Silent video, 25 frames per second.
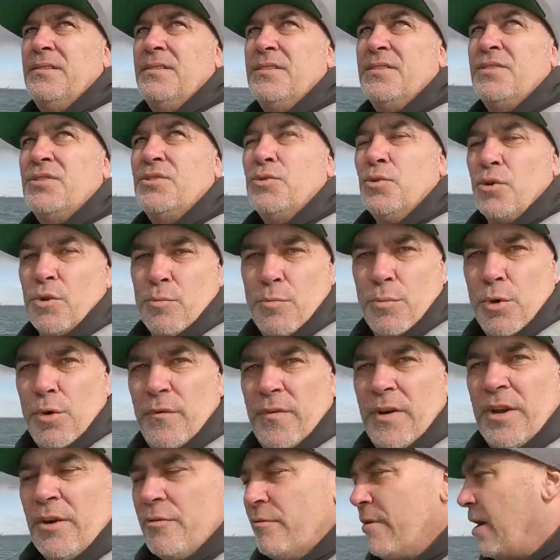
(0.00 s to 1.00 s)
Sort of
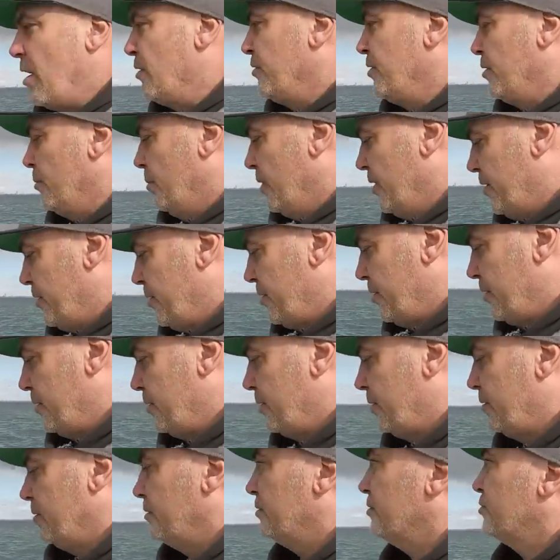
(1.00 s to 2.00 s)
moving around a bit,
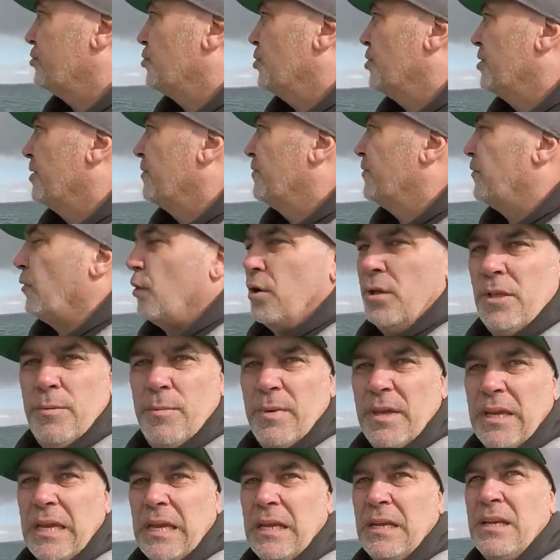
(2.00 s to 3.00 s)
trying to find
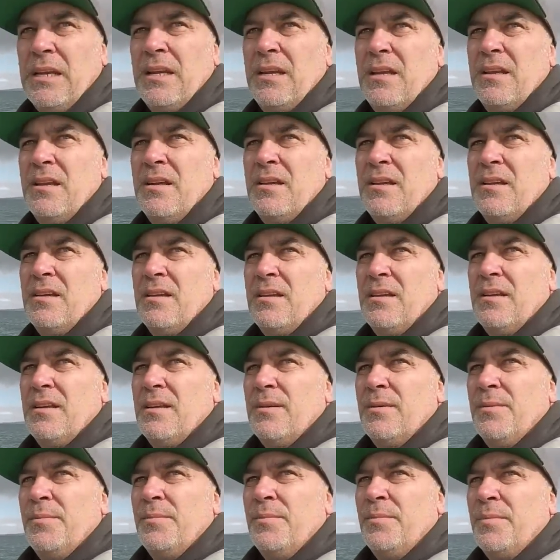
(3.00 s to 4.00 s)
them again,
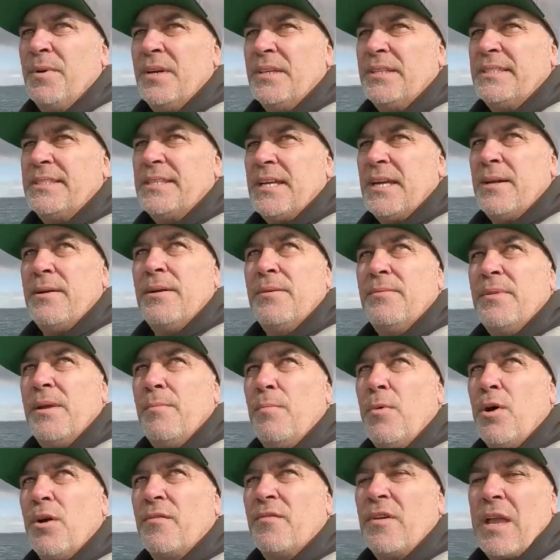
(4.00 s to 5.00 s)
but they
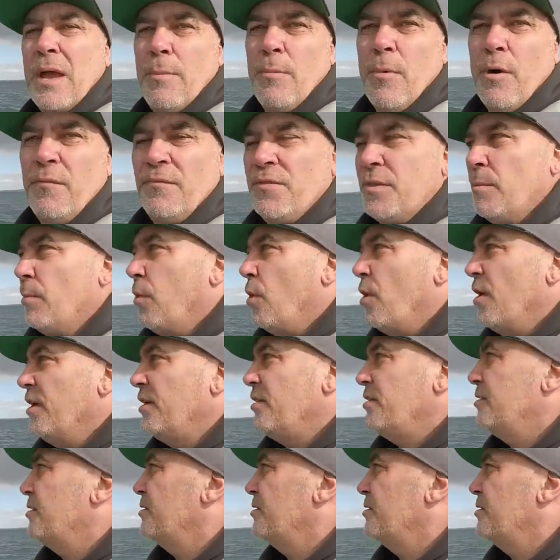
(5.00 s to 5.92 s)
might have come off the bite.